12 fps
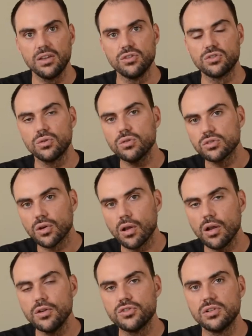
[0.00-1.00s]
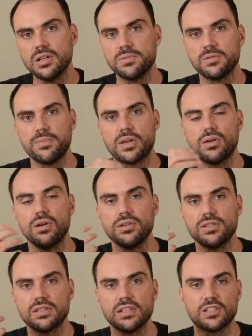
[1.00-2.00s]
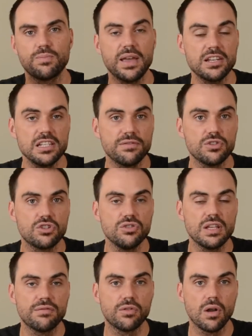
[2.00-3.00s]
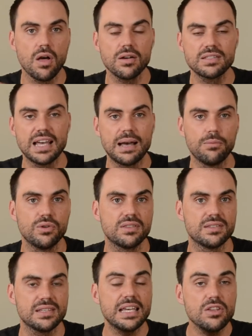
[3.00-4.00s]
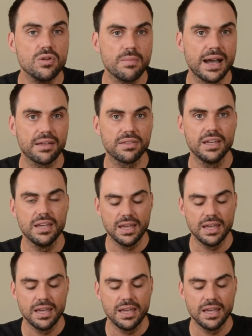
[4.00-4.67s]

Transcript: you should also close your lips because, especially if you're shooting for a long time with this in your mouth,